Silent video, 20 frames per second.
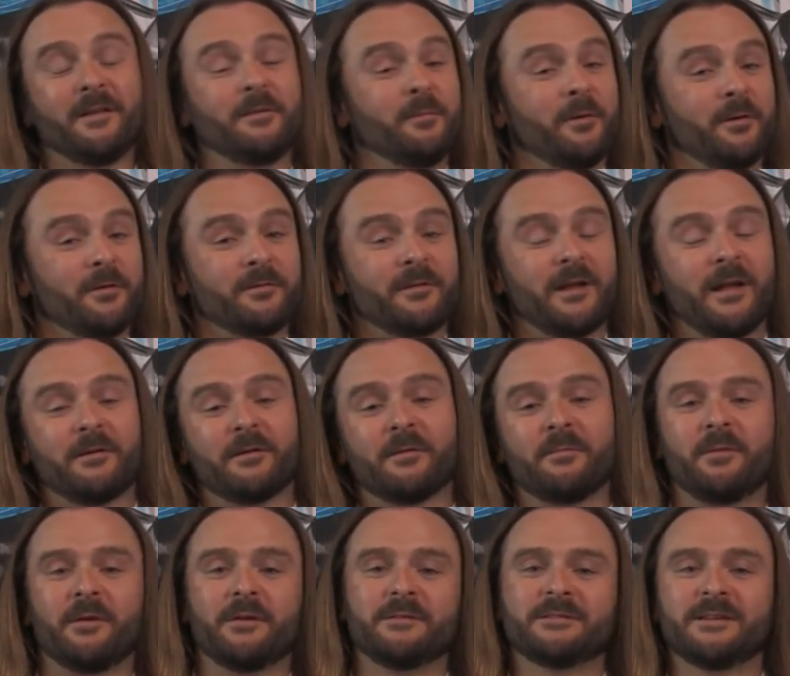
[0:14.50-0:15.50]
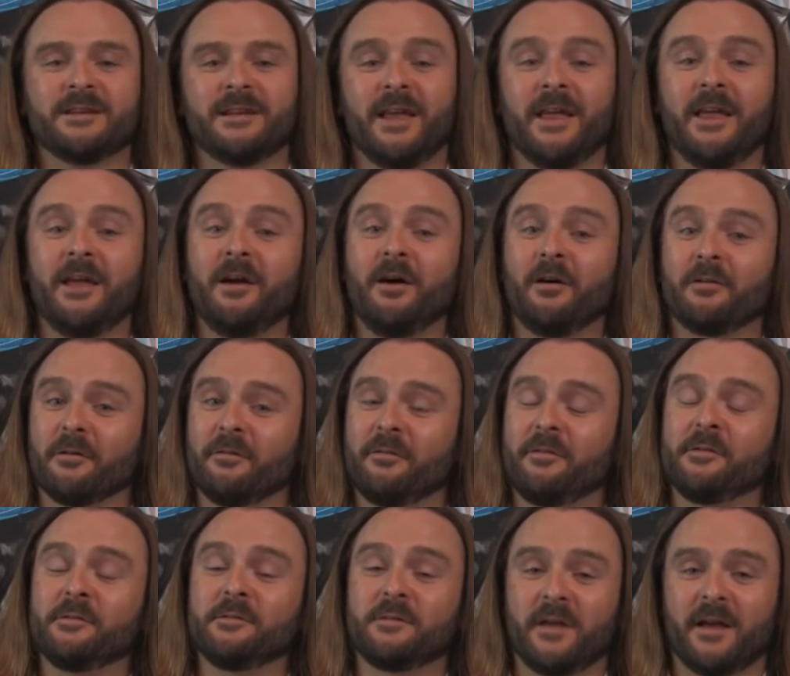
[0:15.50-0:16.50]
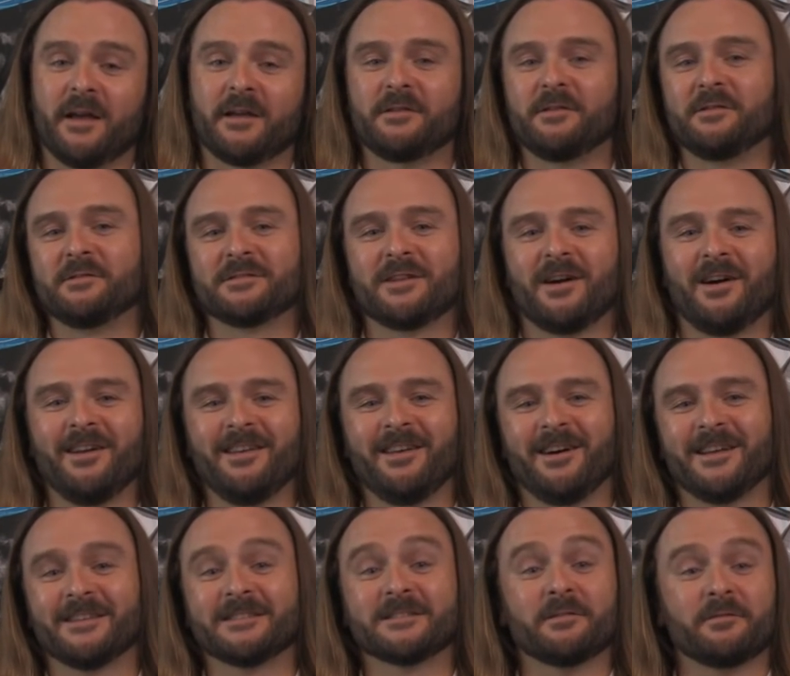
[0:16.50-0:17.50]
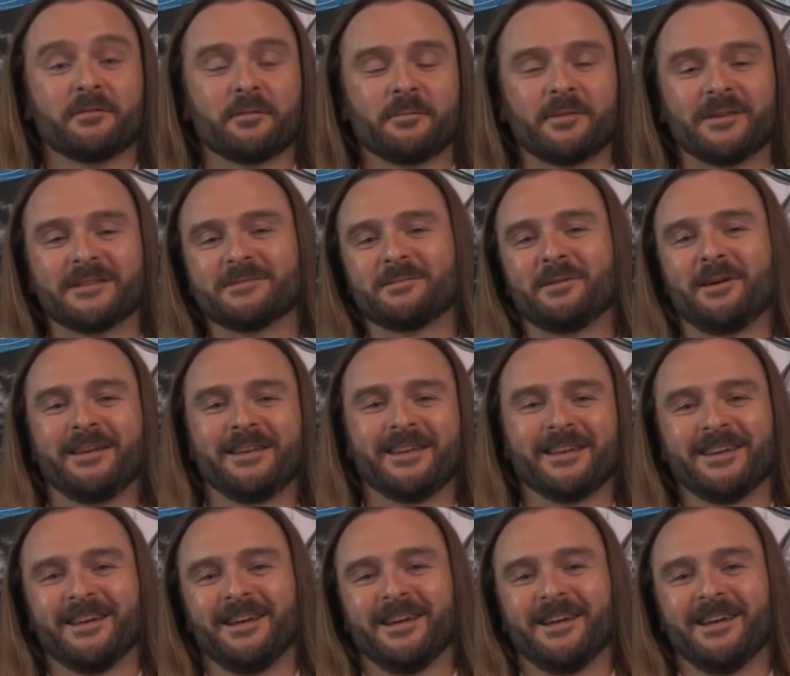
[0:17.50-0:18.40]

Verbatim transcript: in the world of cloud computing, here are a few tech news highlights from this week.